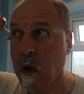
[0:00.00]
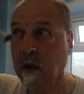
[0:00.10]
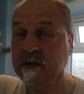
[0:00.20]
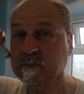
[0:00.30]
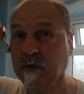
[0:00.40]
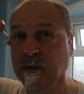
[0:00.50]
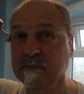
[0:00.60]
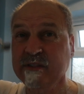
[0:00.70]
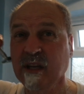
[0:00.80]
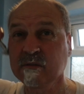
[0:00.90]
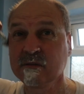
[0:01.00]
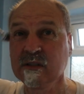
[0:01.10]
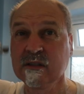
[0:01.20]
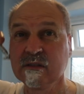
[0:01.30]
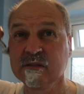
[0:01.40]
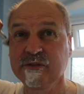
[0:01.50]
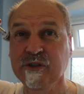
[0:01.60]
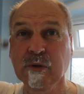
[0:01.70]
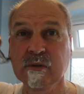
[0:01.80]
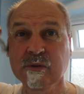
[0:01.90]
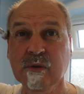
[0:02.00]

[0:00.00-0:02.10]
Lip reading: I think my mum knew as